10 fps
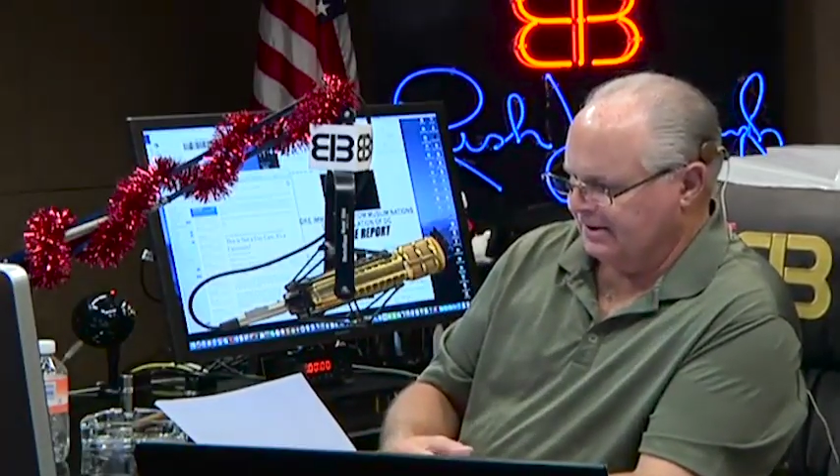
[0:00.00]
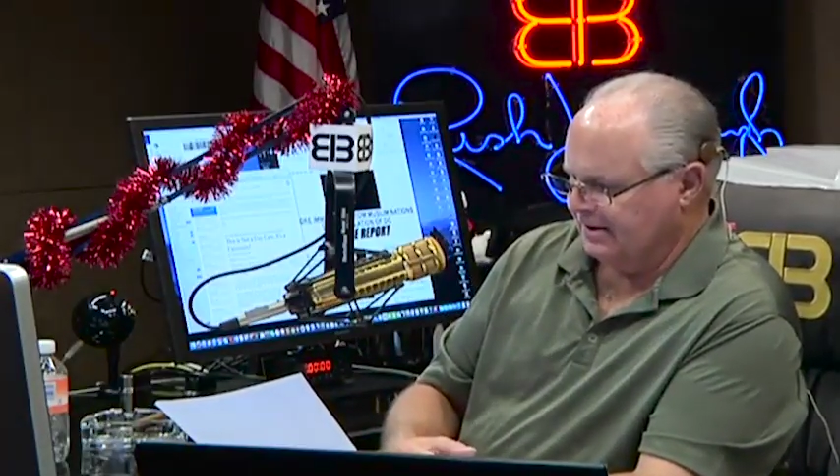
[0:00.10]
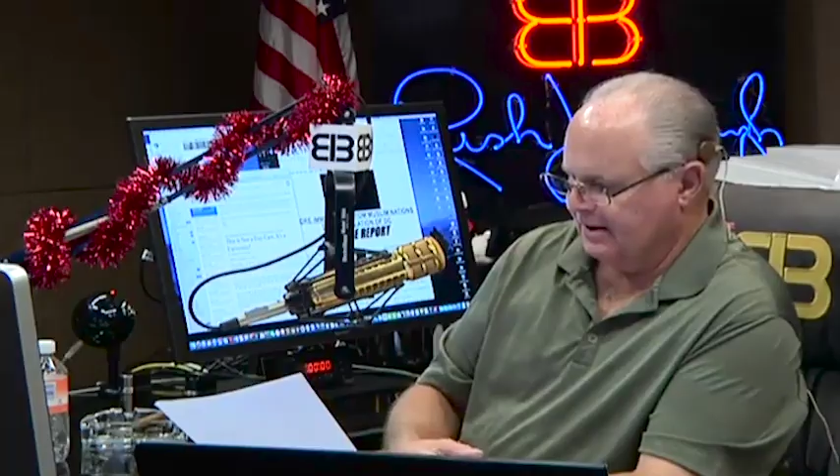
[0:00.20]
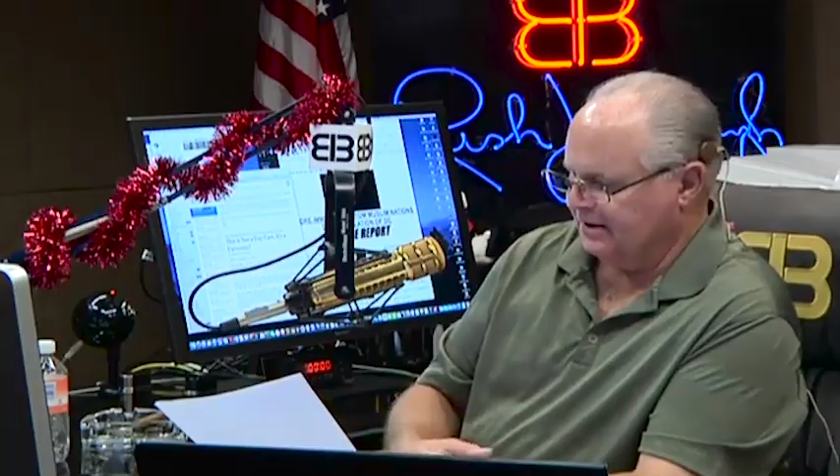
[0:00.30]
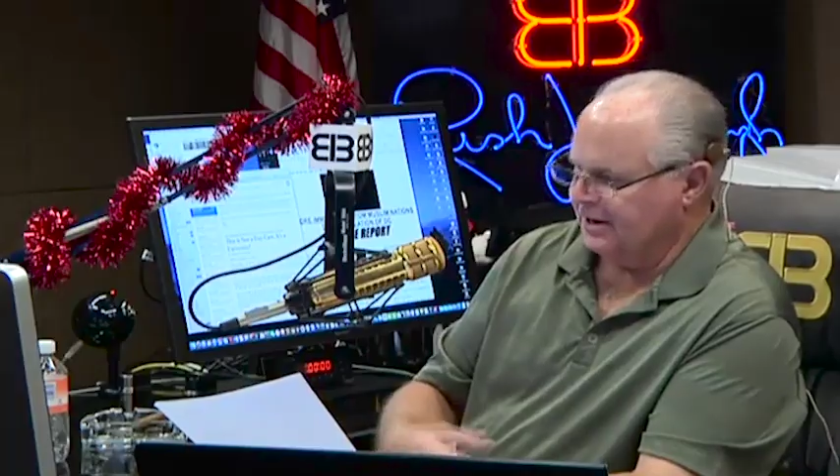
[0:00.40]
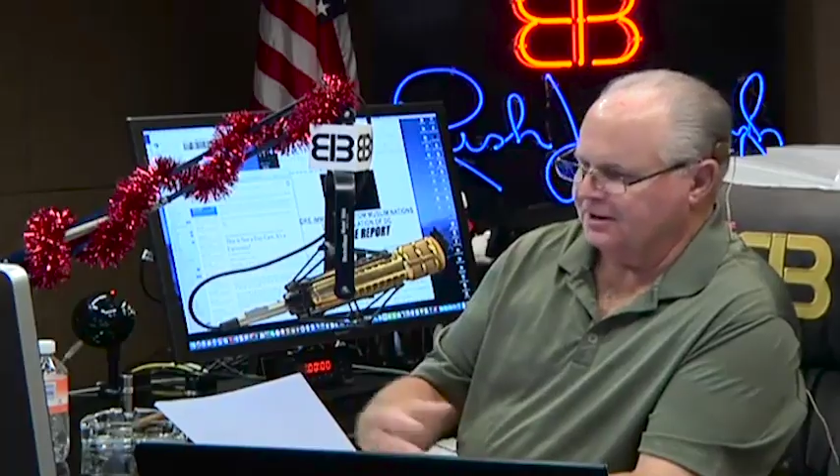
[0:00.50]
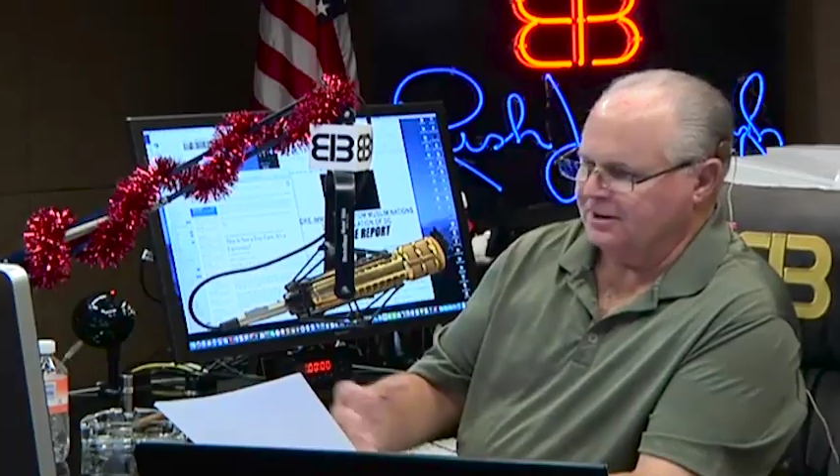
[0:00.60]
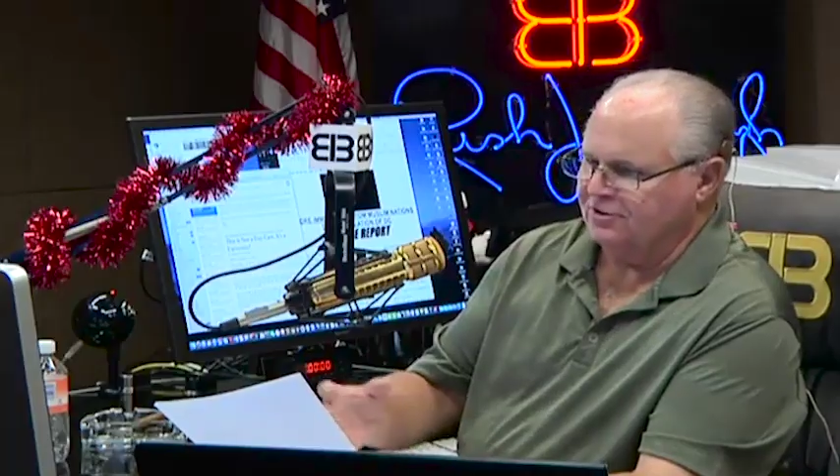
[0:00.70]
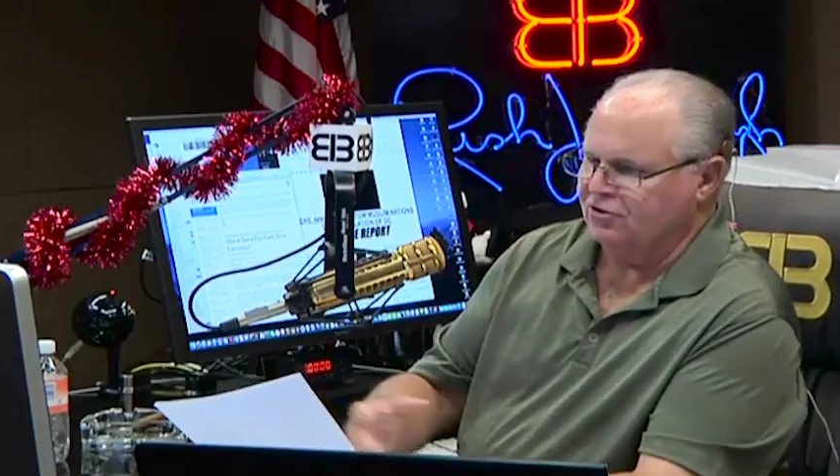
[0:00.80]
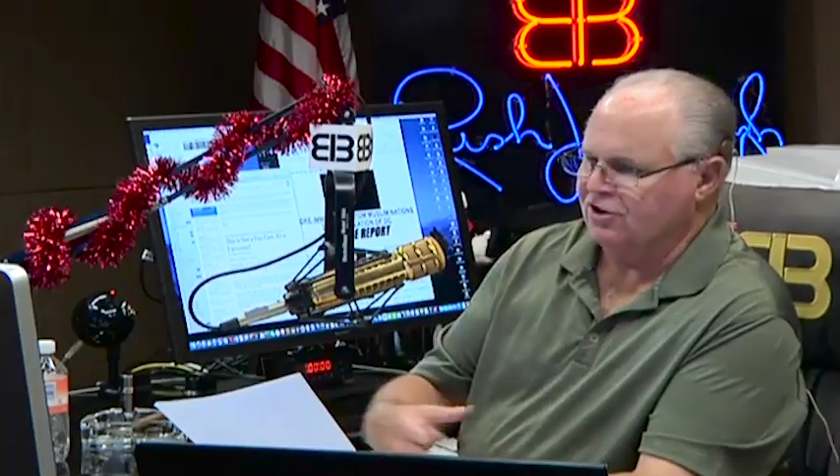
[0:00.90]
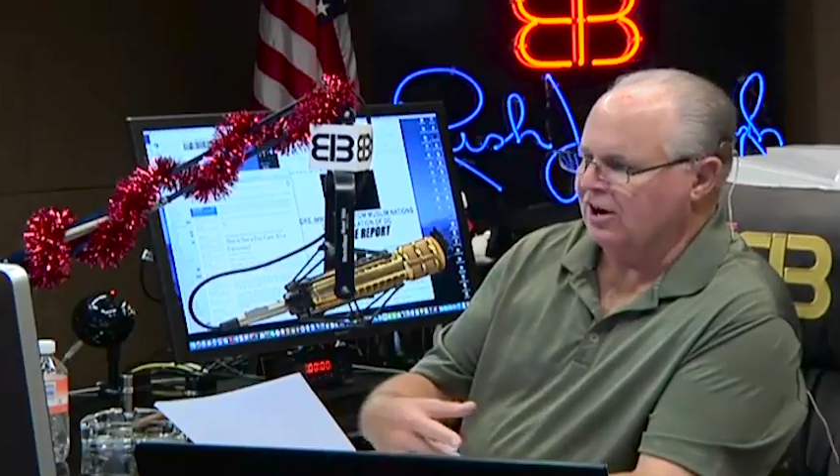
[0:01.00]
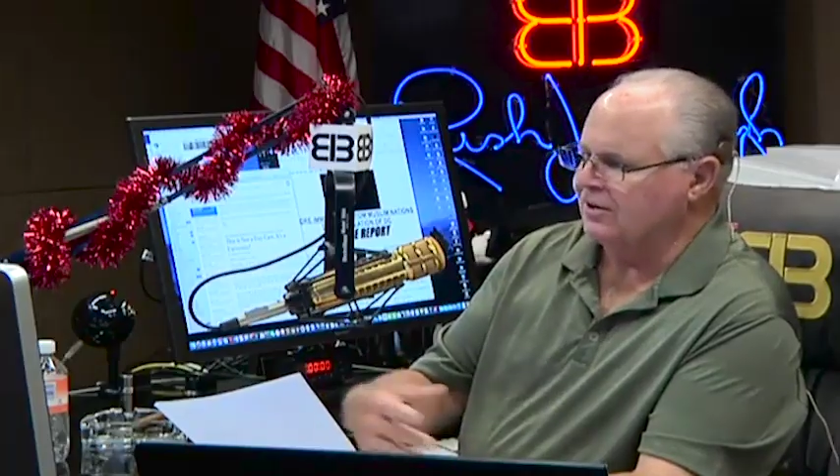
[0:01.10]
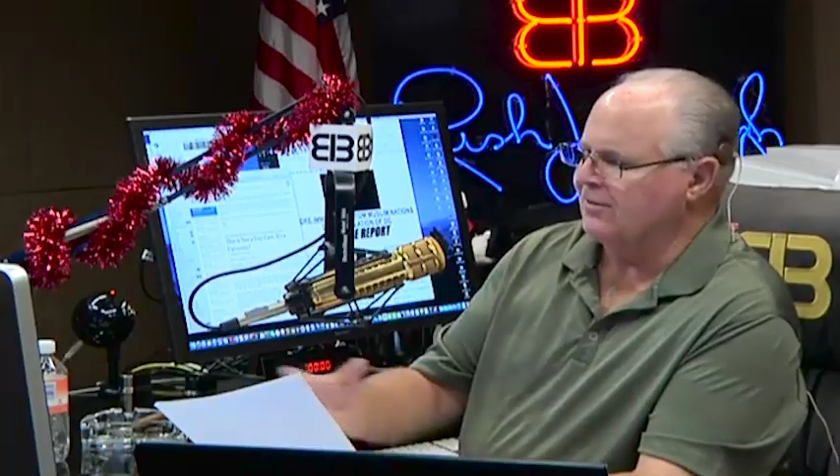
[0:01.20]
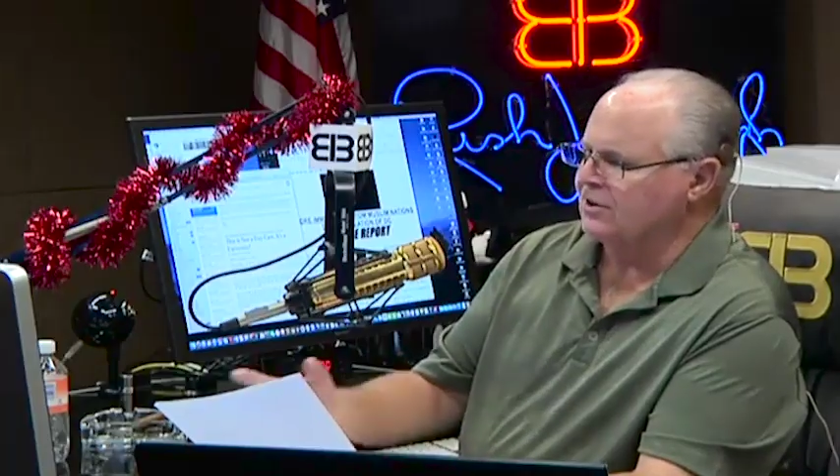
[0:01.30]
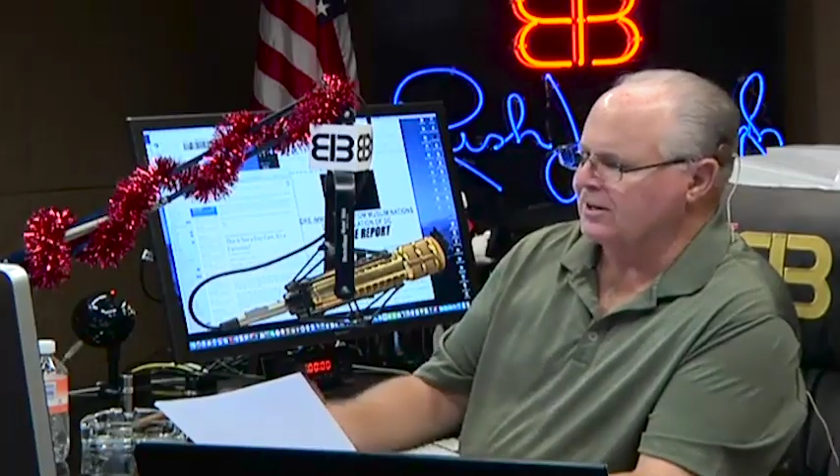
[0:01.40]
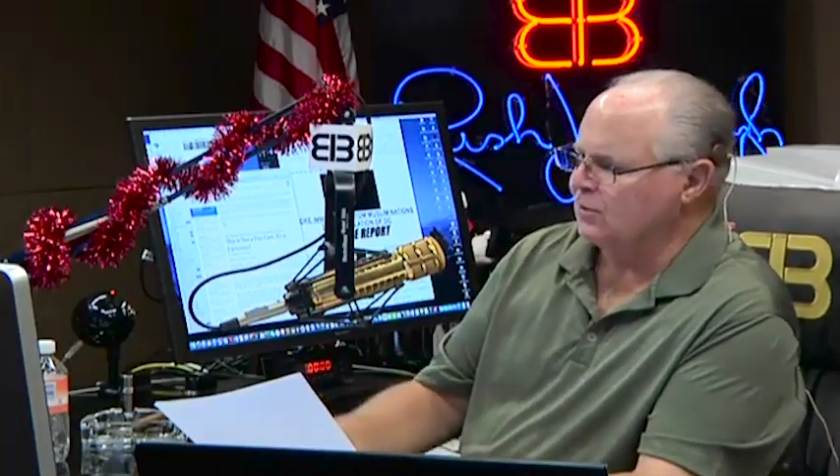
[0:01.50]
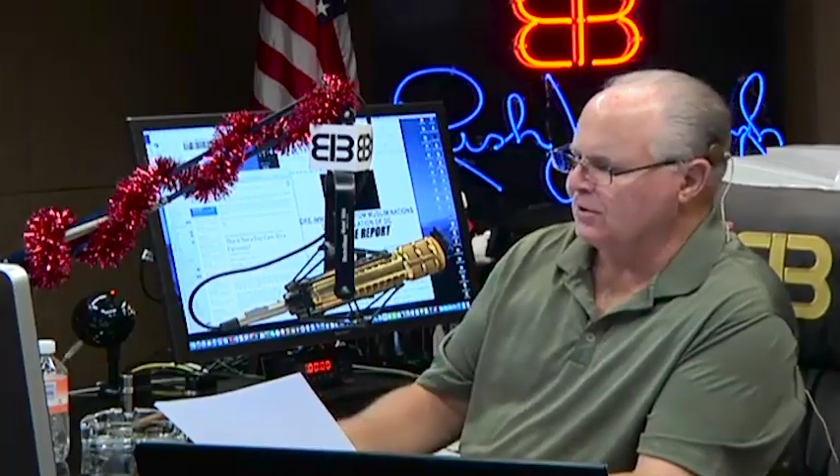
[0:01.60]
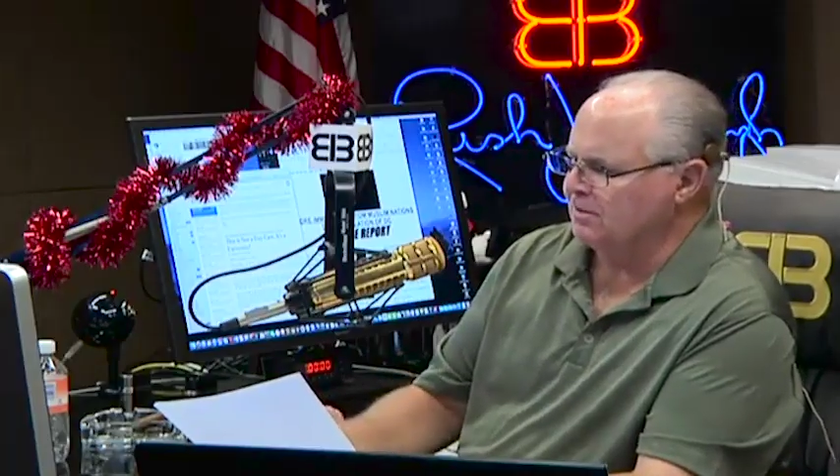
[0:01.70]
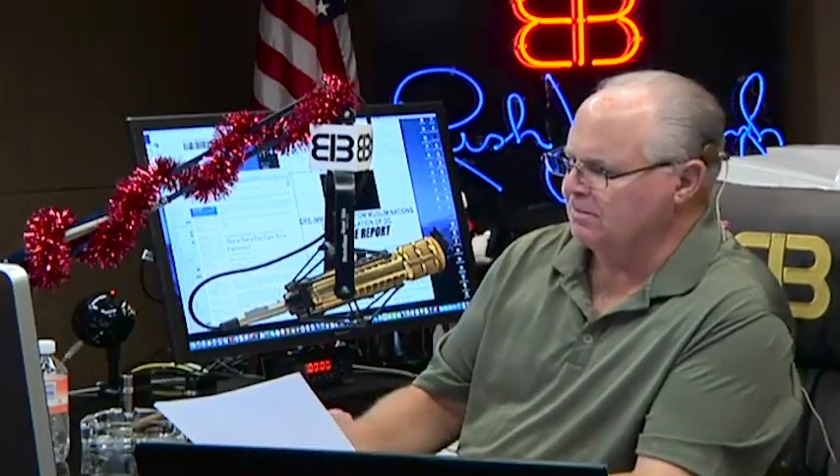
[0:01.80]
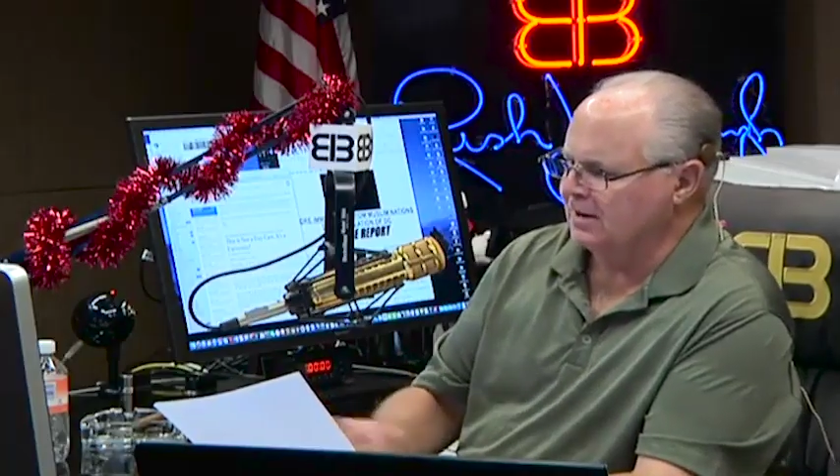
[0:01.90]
And the Indians shared everything with them,